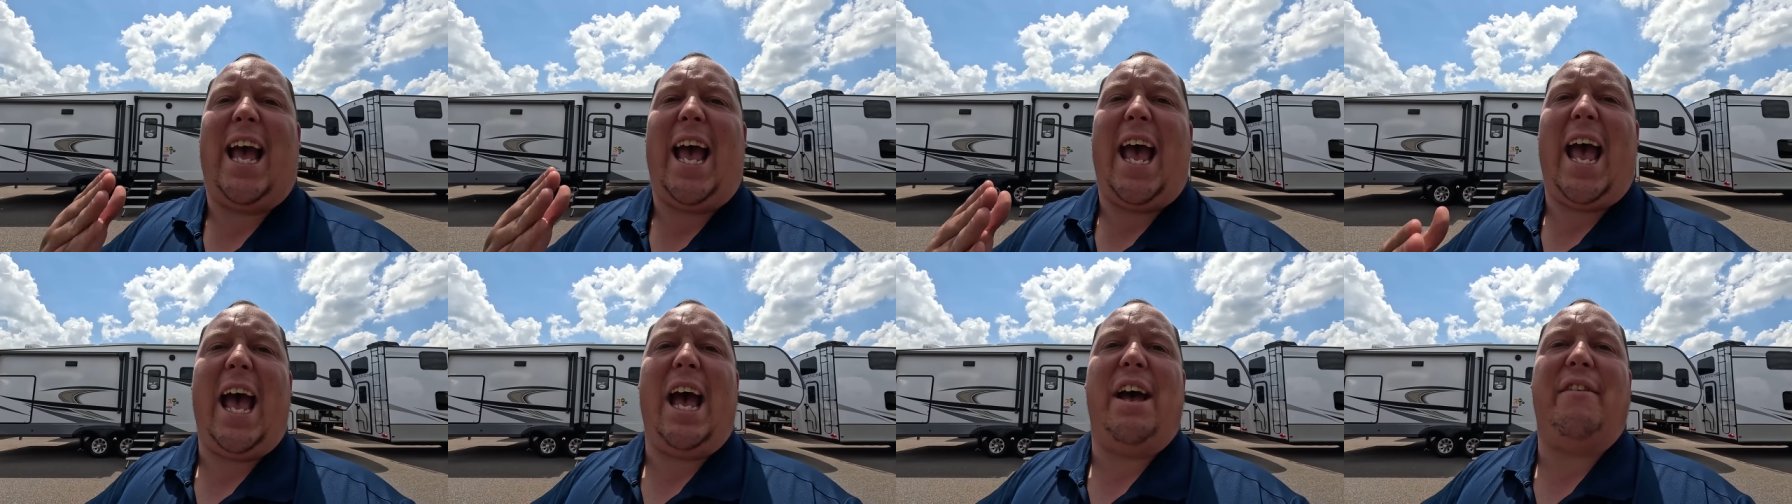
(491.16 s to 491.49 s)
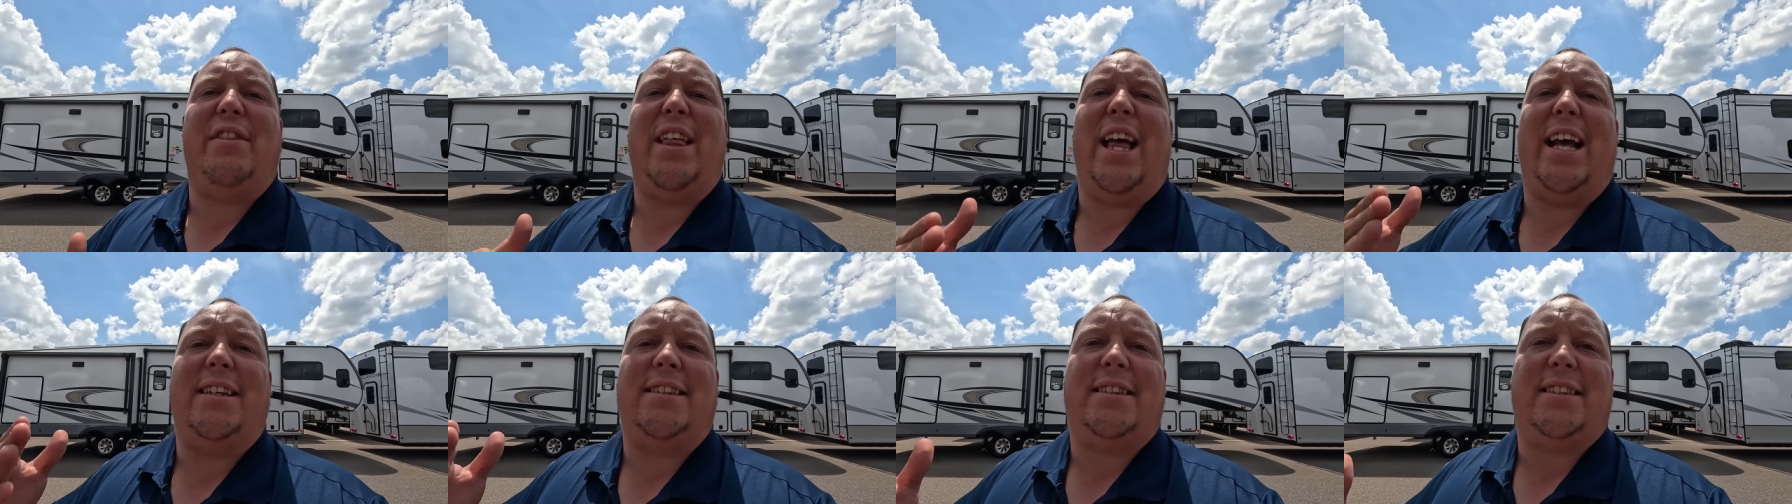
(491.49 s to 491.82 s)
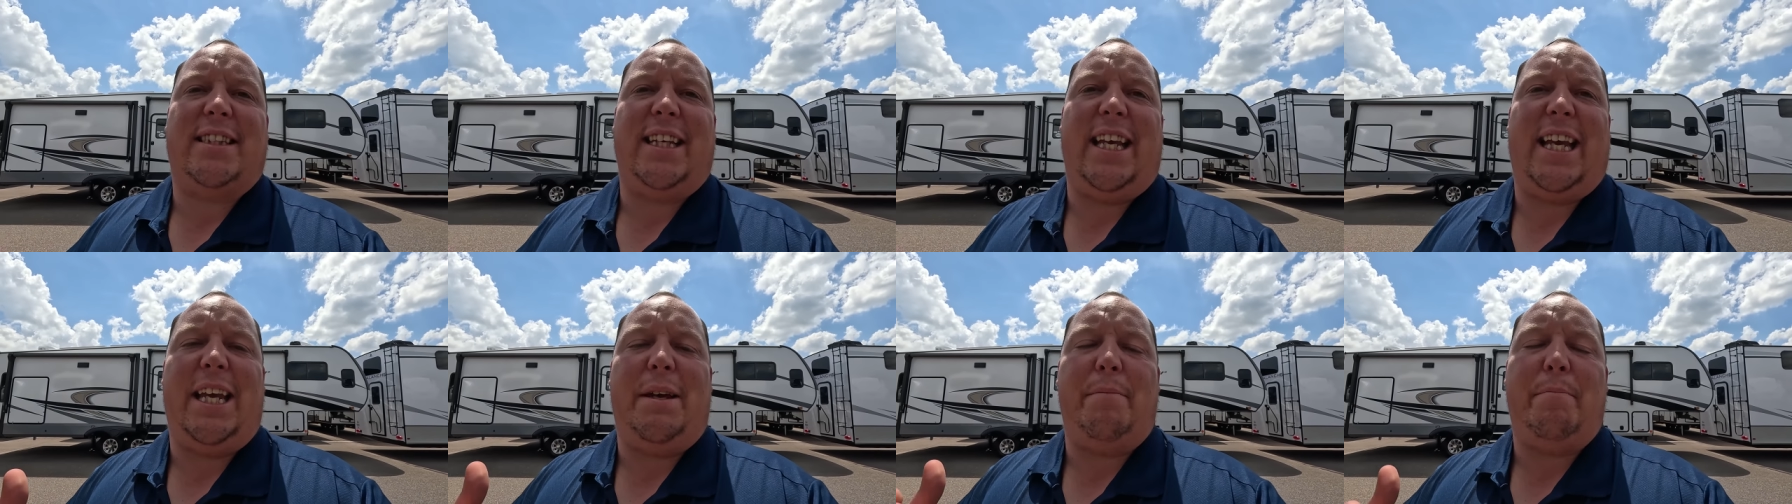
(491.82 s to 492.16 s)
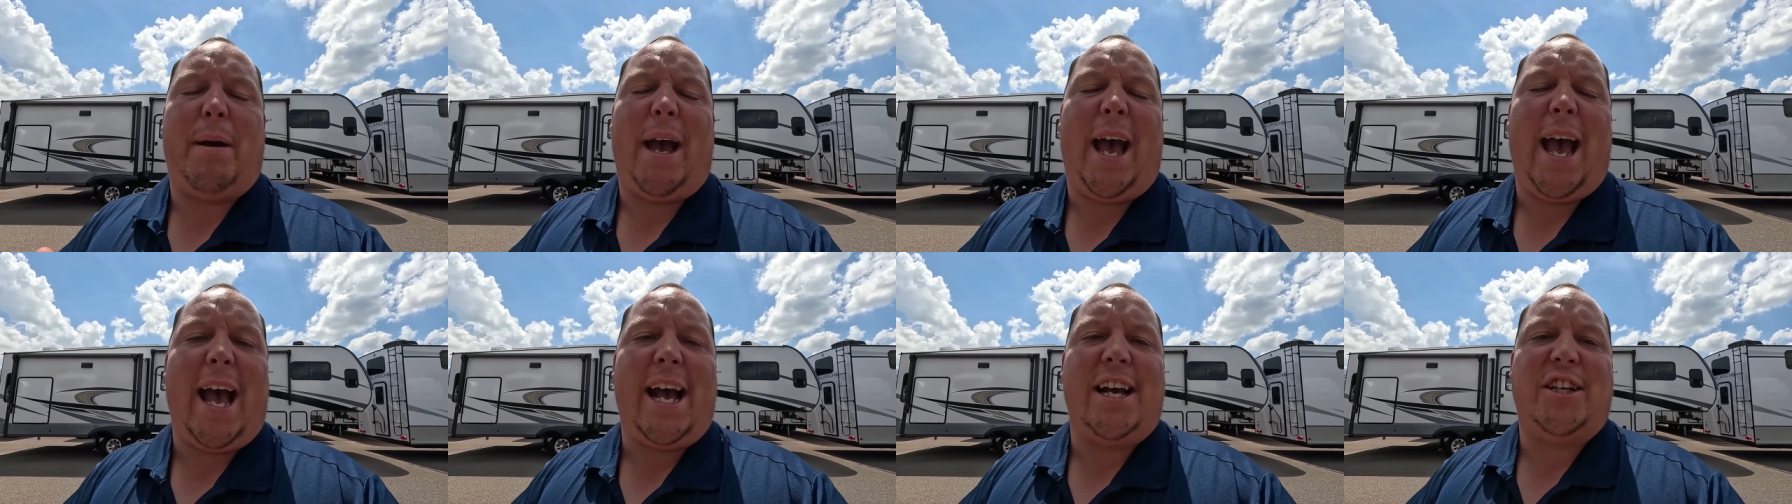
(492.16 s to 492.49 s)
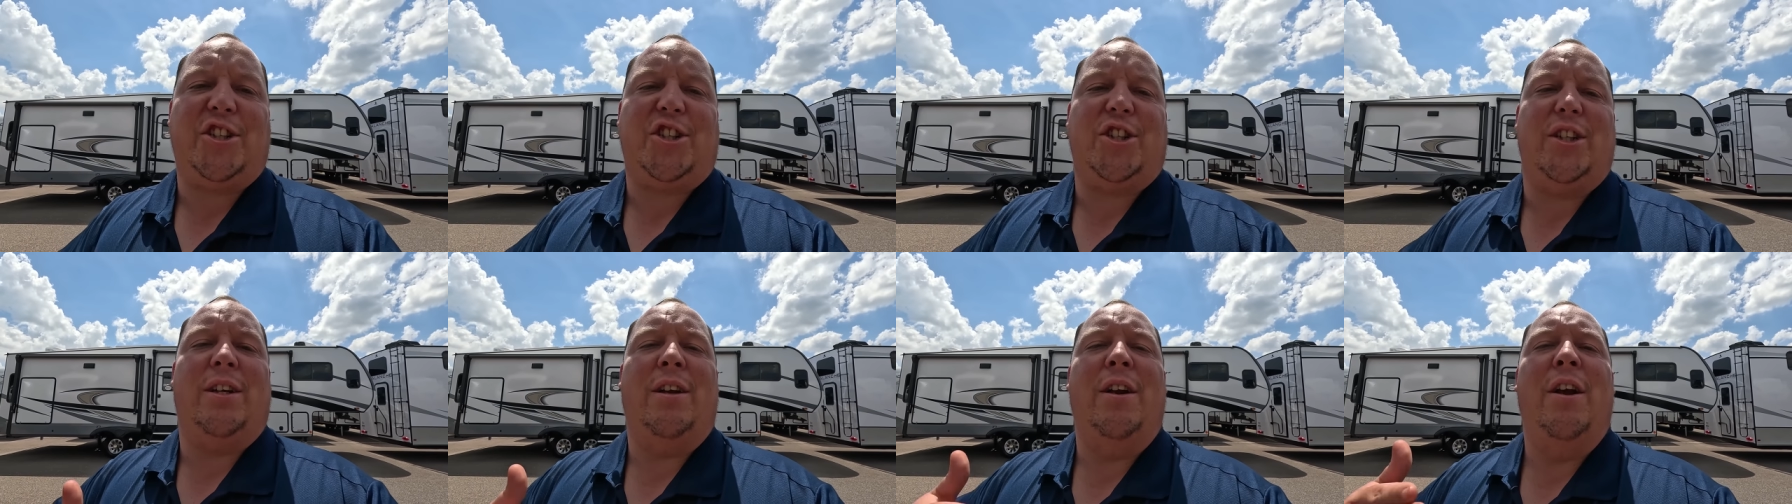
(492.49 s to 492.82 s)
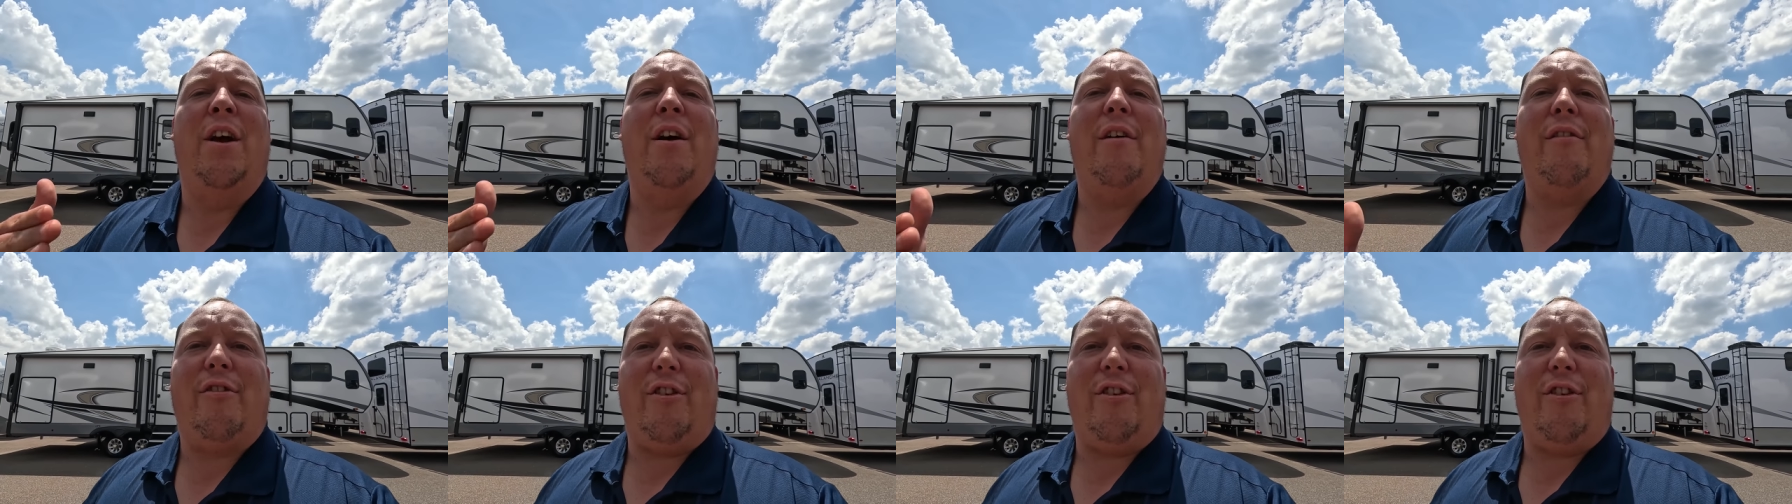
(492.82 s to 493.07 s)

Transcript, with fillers: that have that same passion